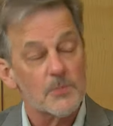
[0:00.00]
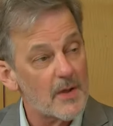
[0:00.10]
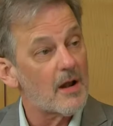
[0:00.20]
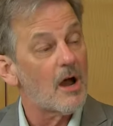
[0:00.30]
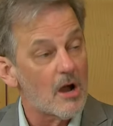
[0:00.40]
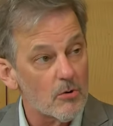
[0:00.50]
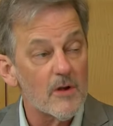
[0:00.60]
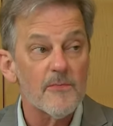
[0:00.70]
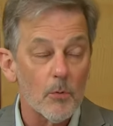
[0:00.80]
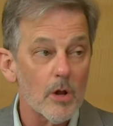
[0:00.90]
spent
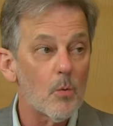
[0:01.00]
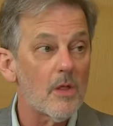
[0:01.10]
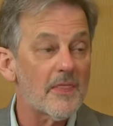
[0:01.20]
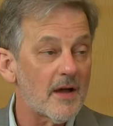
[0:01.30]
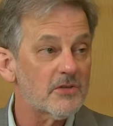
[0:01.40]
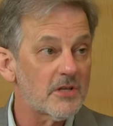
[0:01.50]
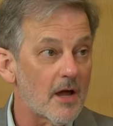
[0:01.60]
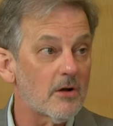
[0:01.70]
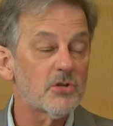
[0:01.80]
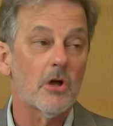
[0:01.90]

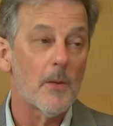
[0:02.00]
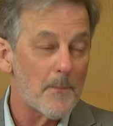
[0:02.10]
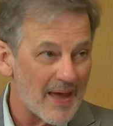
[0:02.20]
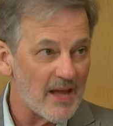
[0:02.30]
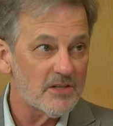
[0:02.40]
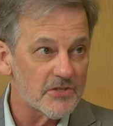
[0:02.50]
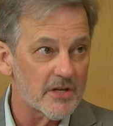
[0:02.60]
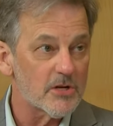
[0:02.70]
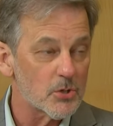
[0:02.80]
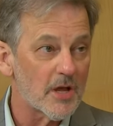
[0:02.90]
$141,000 on a paid
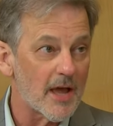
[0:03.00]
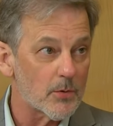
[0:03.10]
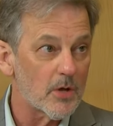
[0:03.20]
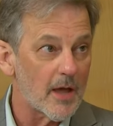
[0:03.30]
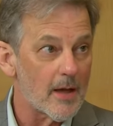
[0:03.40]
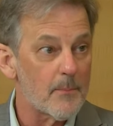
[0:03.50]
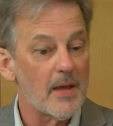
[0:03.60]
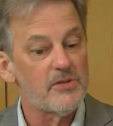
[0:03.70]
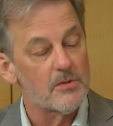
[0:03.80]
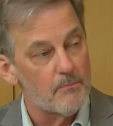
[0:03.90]
signature gathering
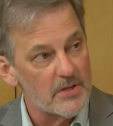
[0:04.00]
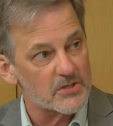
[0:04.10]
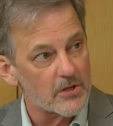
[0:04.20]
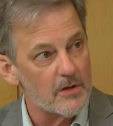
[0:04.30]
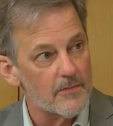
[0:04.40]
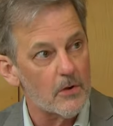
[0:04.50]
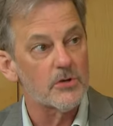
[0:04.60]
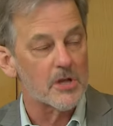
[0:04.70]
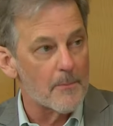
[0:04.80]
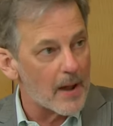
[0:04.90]
campaign to mislead
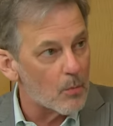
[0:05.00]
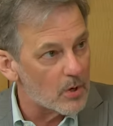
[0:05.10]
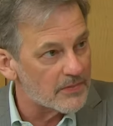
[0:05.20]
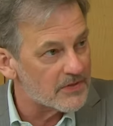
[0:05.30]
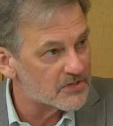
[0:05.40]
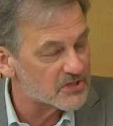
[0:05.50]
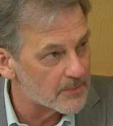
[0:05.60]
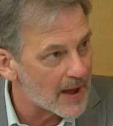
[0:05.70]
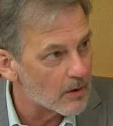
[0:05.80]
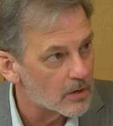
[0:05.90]
voters about what this is
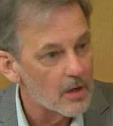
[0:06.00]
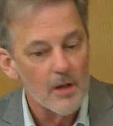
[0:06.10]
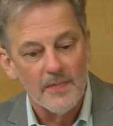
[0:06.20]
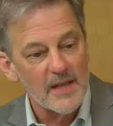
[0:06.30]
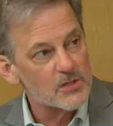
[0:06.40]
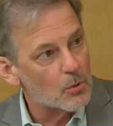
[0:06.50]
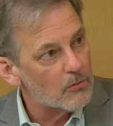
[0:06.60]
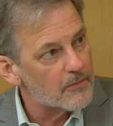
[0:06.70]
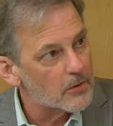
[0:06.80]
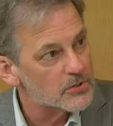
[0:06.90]
about. They
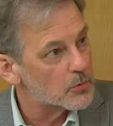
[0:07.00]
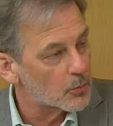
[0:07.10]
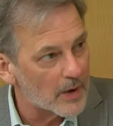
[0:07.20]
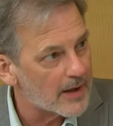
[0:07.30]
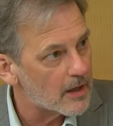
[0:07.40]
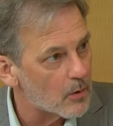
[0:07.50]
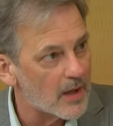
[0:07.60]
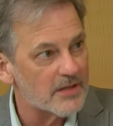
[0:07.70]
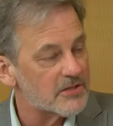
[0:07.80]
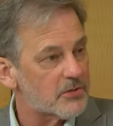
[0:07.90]
told voters with radio
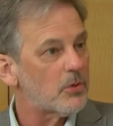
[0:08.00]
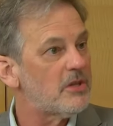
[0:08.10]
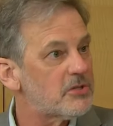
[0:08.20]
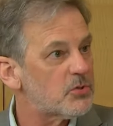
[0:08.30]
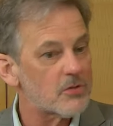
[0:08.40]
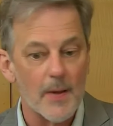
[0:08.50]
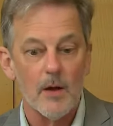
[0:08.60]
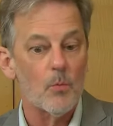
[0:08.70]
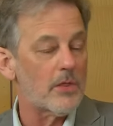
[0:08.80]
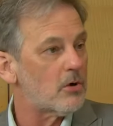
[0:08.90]
ads that this was
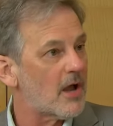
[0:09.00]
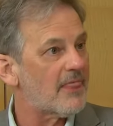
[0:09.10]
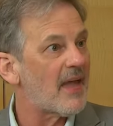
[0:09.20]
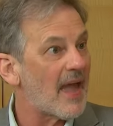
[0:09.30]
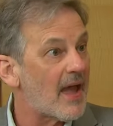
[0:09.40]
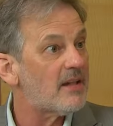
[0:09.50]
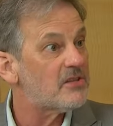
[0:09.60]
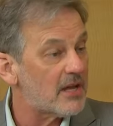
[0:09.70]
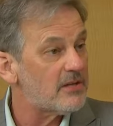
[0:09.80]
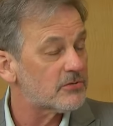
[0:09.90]
about whether or not they had
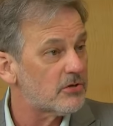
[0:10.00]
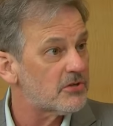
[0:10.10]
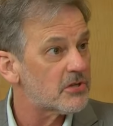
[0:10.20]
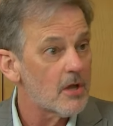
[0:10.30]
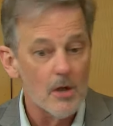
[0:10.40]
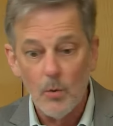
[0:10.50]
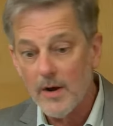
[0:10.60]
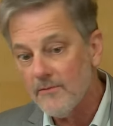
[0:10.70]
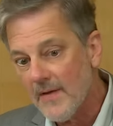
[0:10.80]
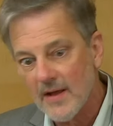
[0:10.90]
tasers, when
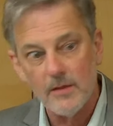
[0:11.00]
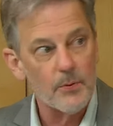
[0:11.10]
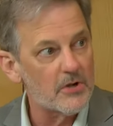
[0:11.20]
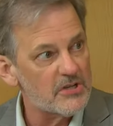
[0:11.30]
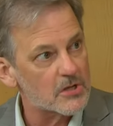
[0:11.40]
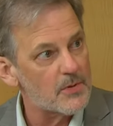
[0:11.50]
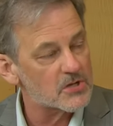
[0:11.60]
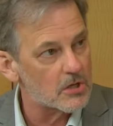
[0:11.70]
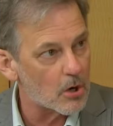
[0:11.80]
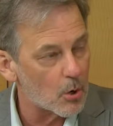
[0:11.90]
in fact the police
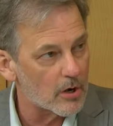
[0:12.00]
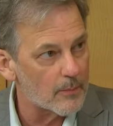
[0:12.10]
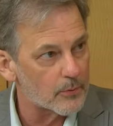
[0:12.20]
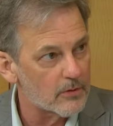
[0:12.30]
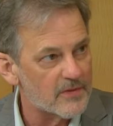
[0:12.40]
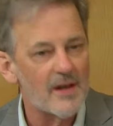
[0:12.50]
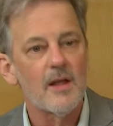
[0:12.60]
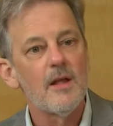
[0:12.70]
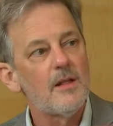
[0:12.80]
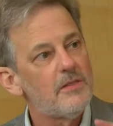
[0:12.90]
commissioner had already approved it.
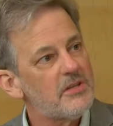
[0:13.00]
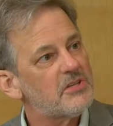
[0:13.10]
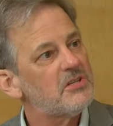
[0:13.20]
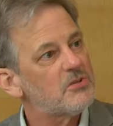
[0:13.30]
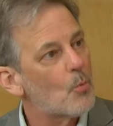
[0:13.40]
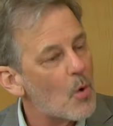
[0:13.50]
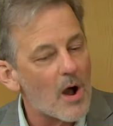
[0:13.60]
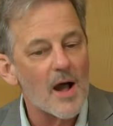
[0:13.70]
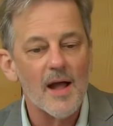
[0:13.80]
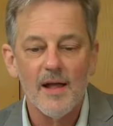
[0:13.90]
This is
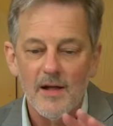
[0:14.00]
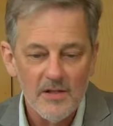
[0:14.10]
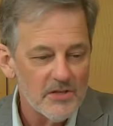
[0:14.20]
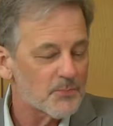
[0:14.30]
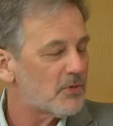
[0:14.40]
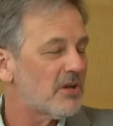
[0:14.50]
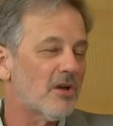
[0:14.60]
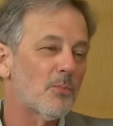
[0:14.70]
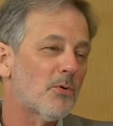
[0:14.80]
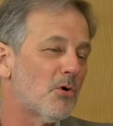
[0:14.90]
why this
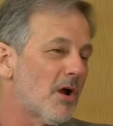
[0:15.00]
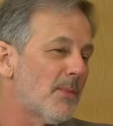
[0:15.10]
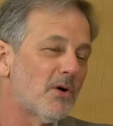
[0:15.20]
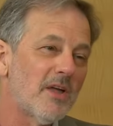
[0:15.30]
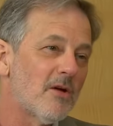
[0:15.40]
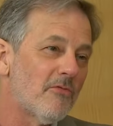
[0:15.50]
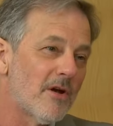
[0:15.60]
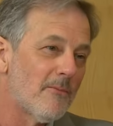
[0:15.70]
particular program, the League of